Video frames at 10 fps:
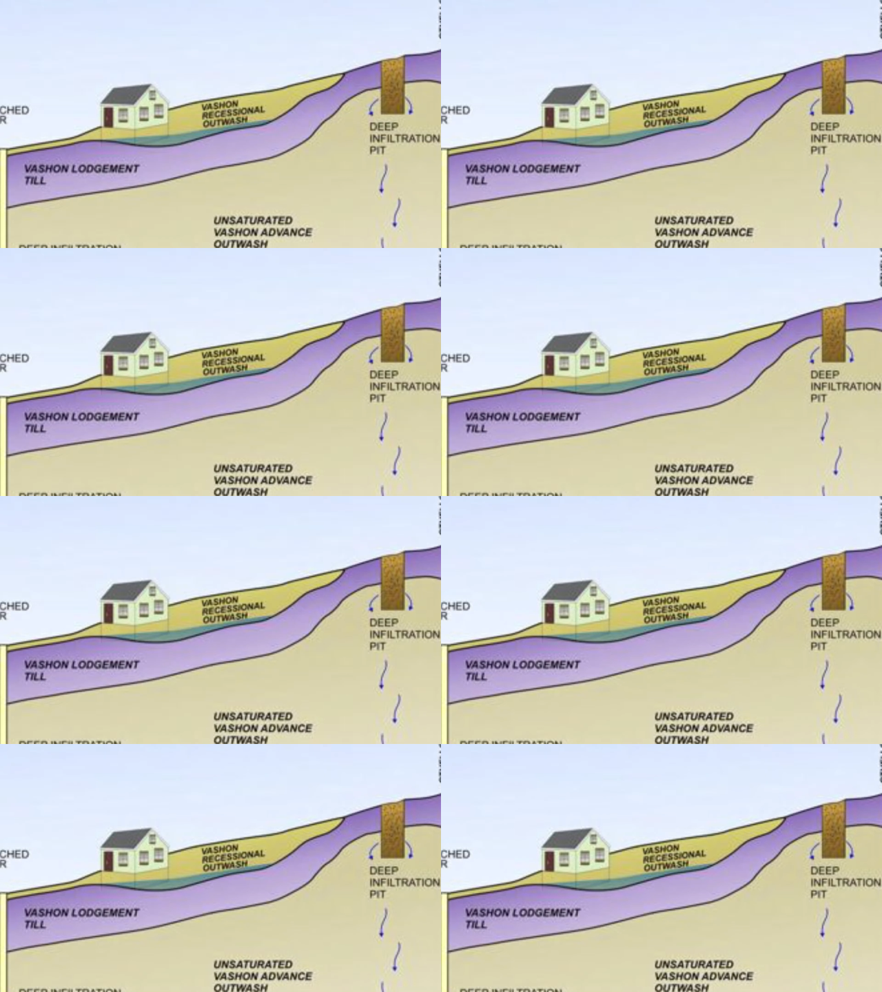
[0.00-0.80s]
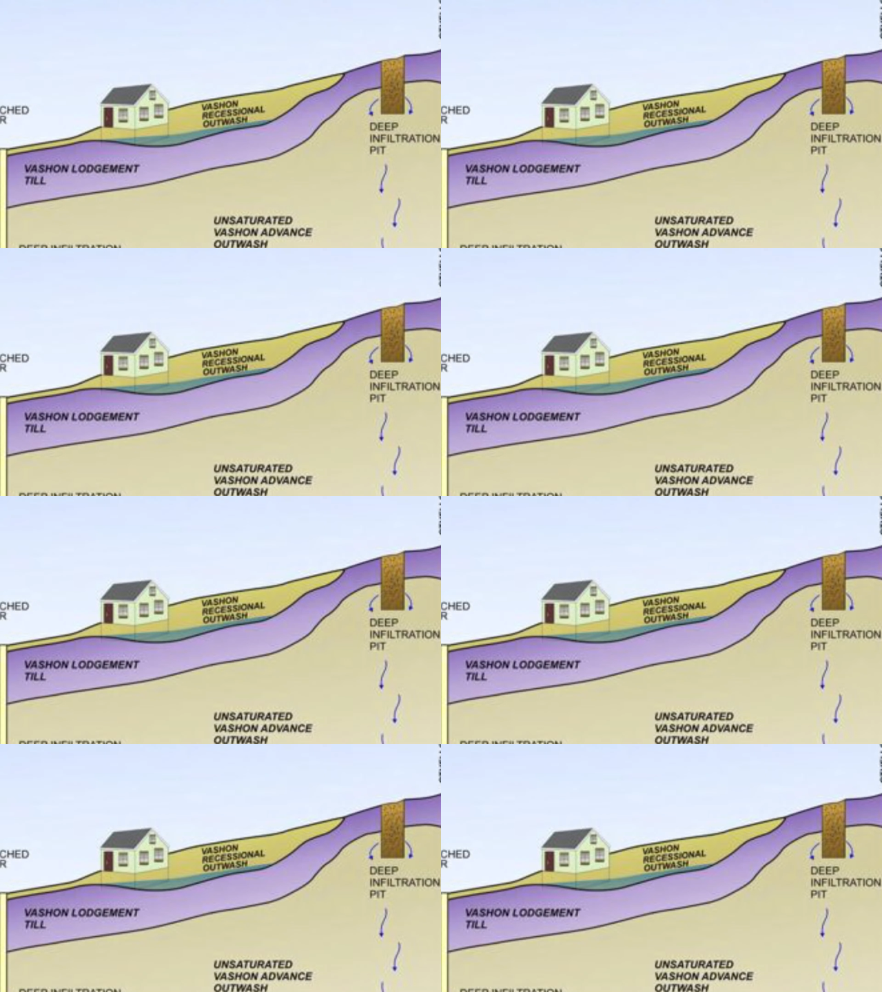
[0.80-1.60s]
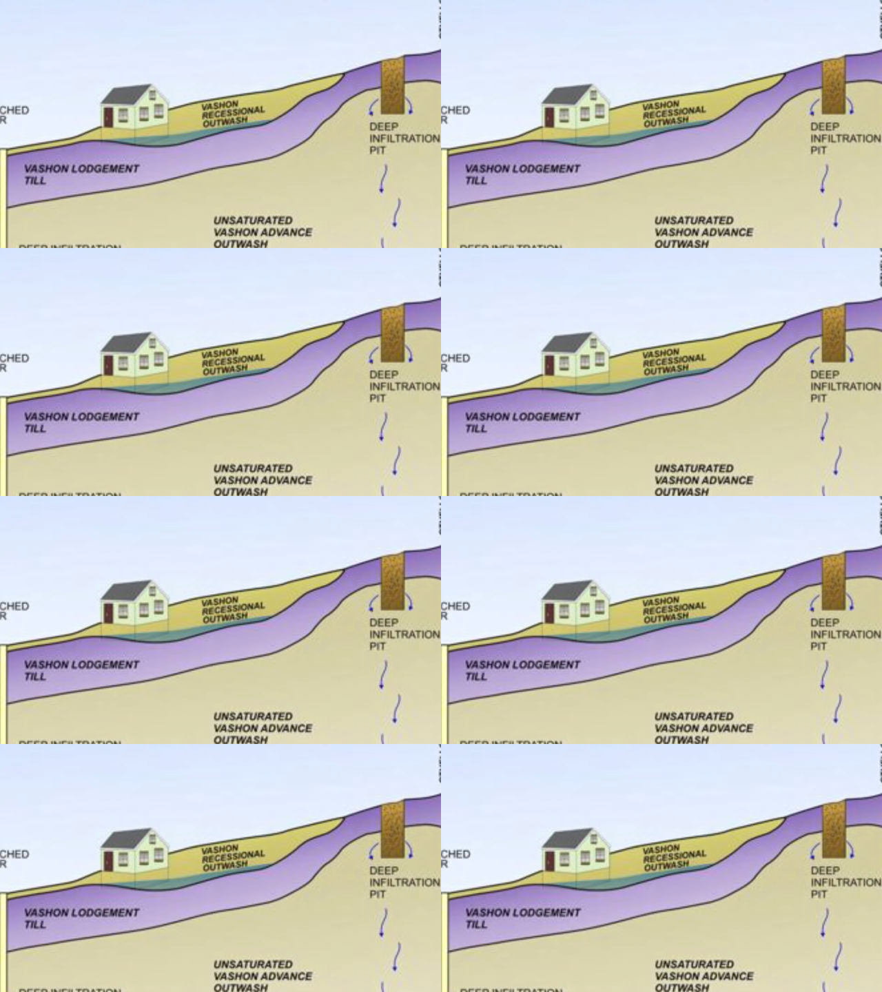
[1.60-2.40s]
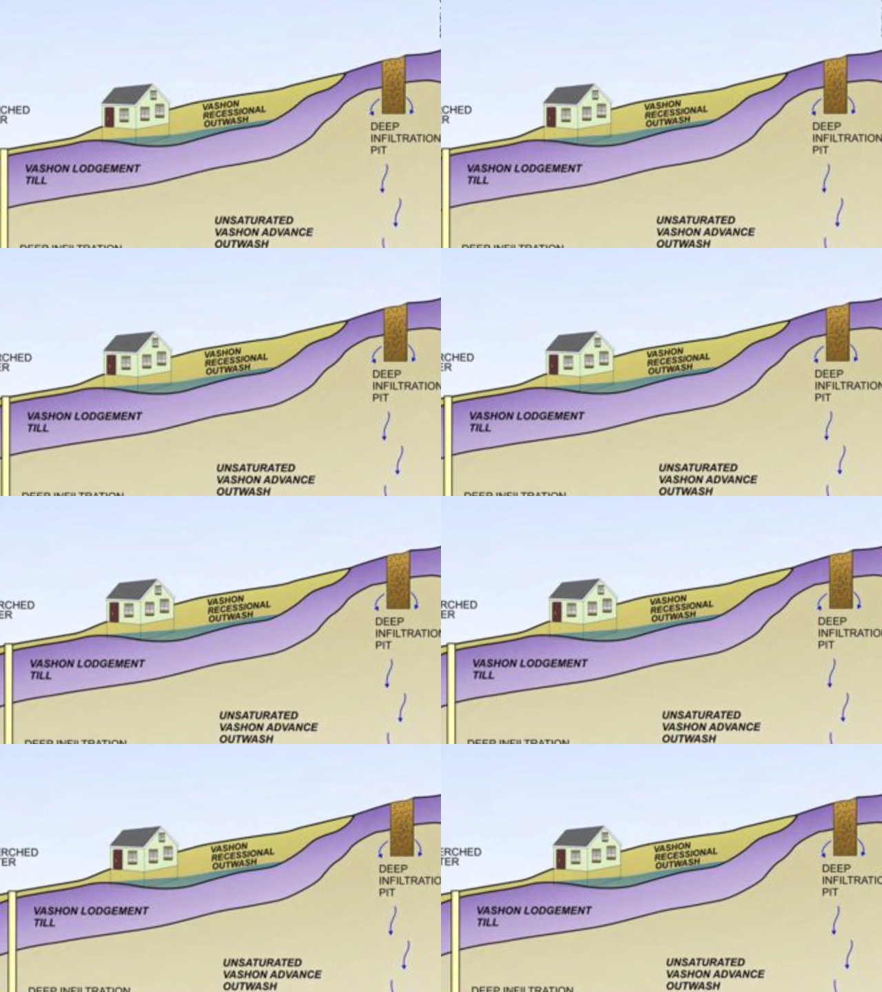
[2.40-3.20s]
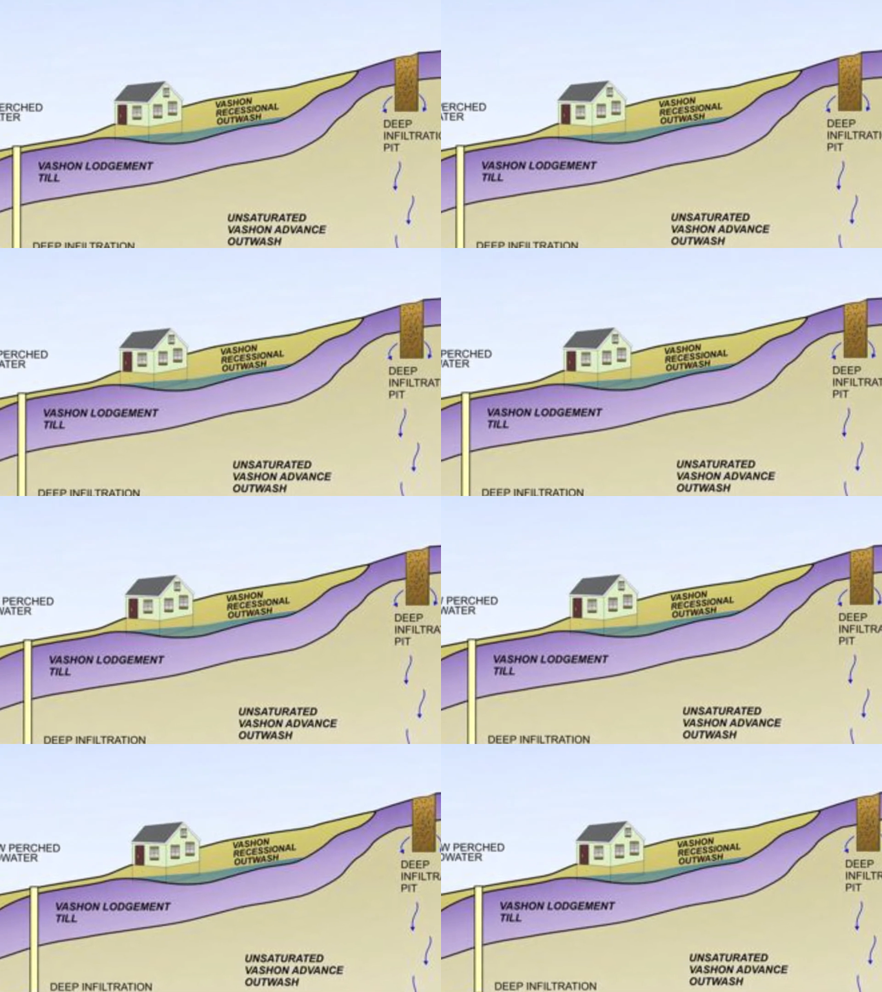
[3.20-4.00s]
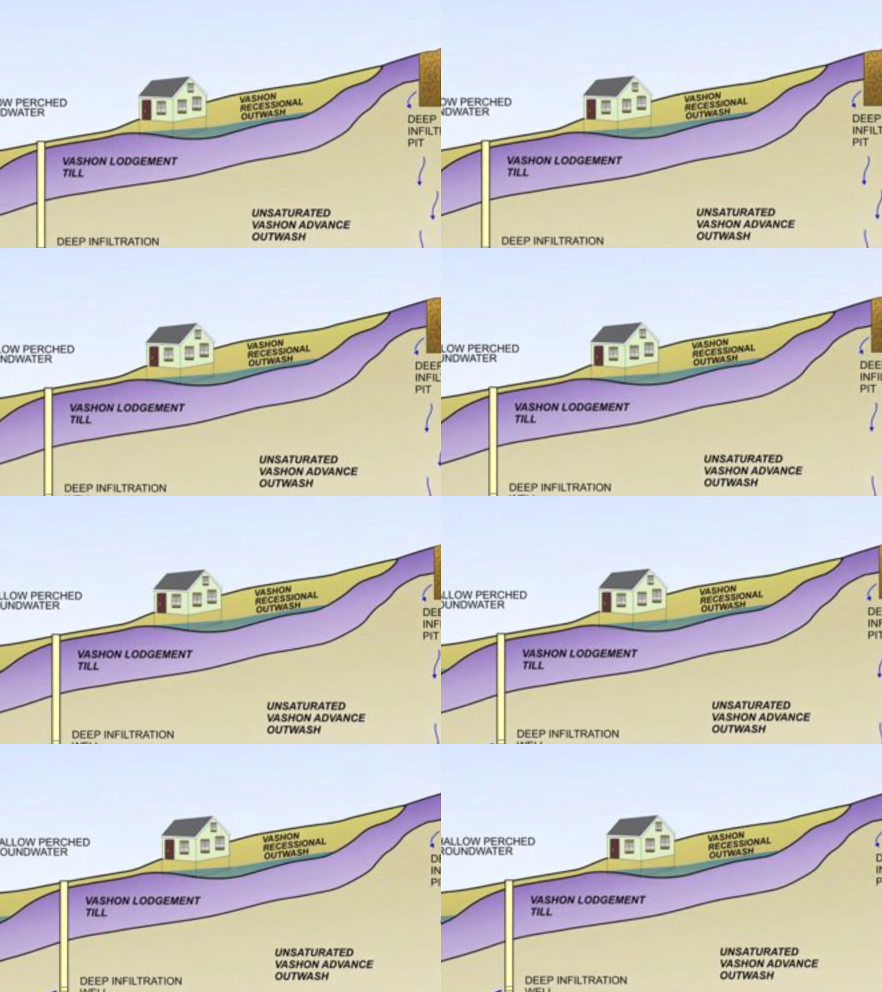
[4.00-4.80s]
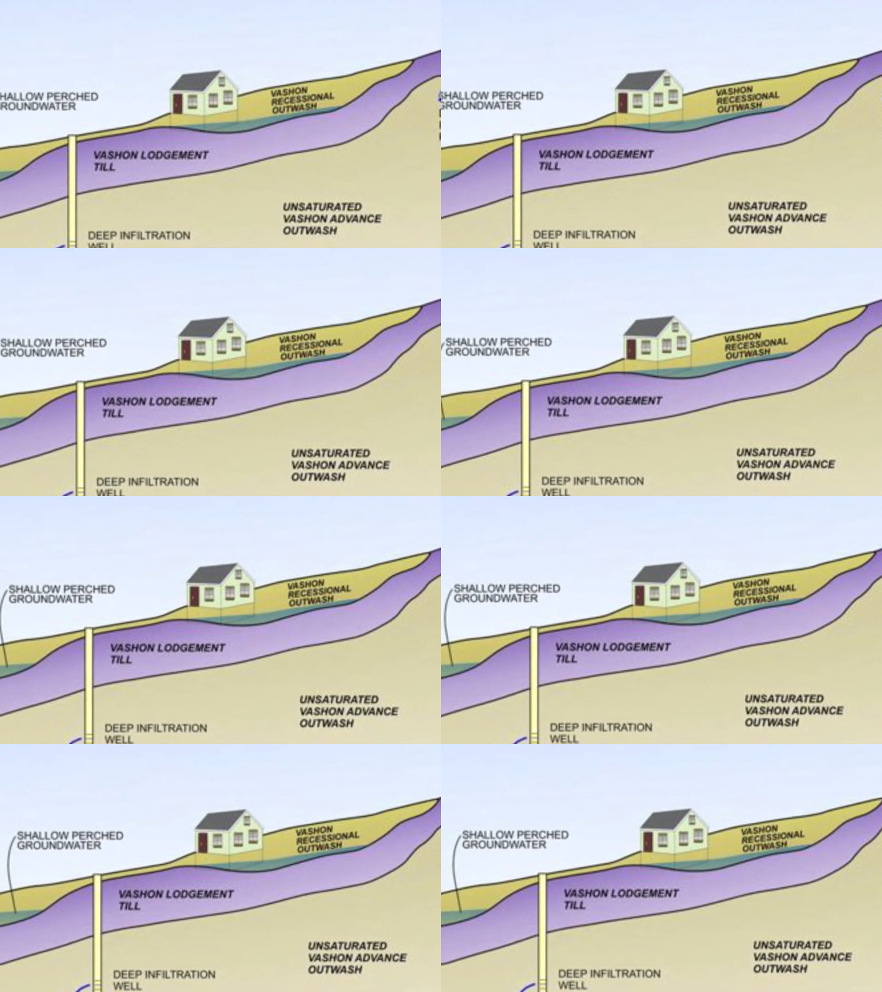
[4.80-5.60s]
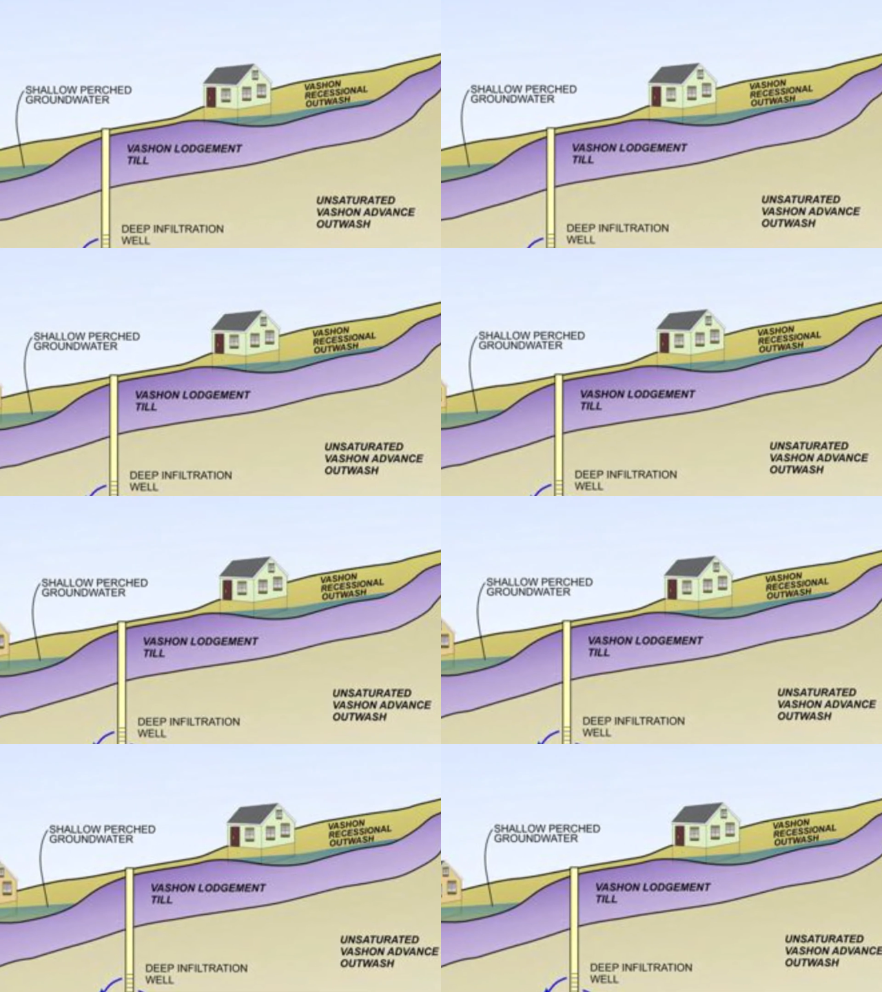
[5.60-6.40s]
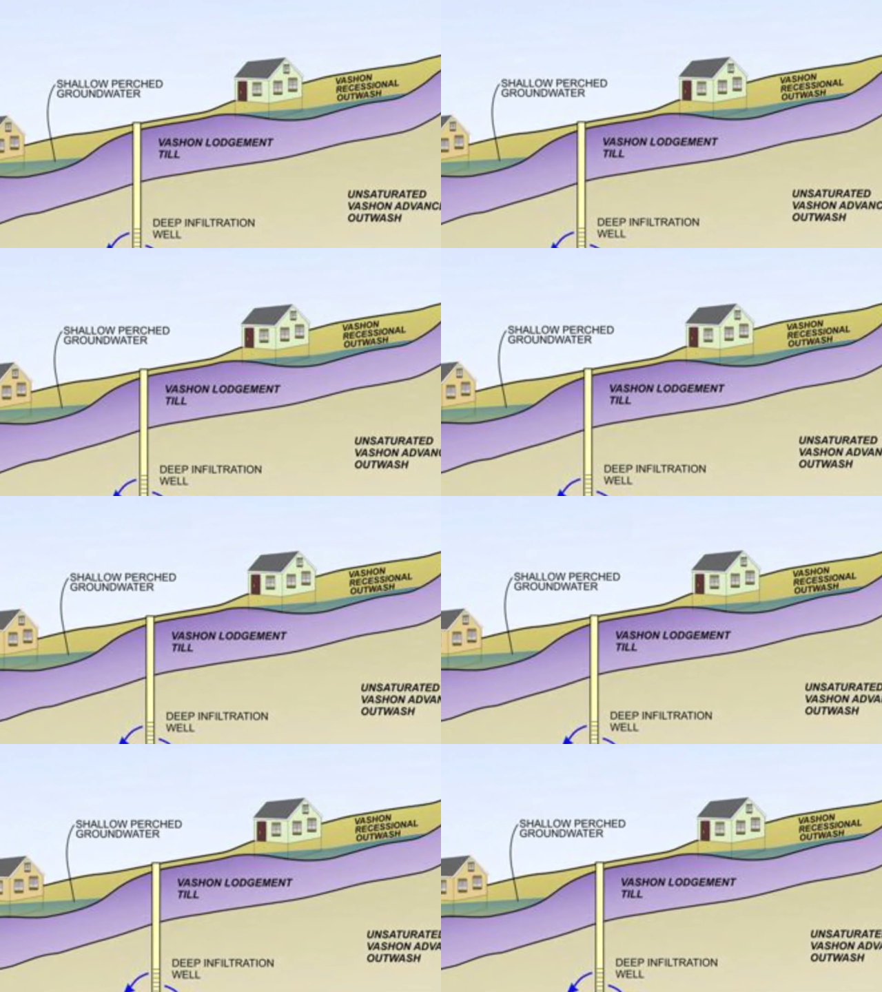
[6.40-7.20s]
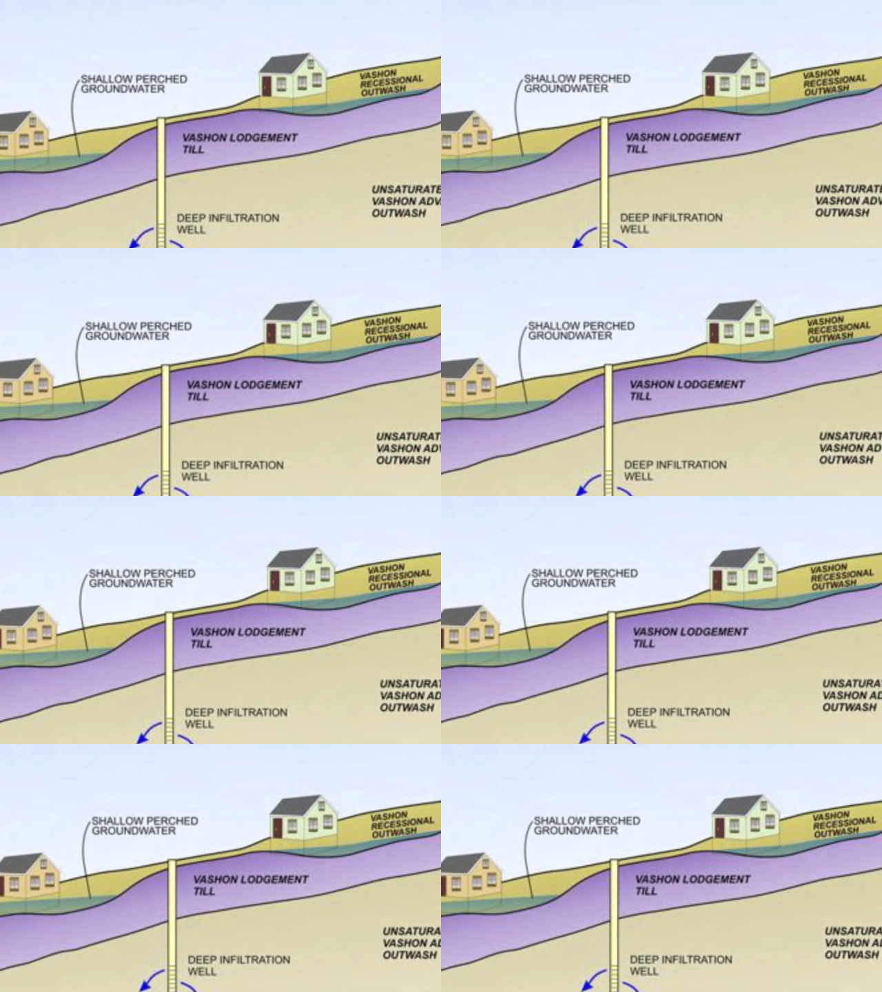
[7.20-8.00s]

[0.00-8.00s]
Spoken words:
Nobody's mouth can be seen.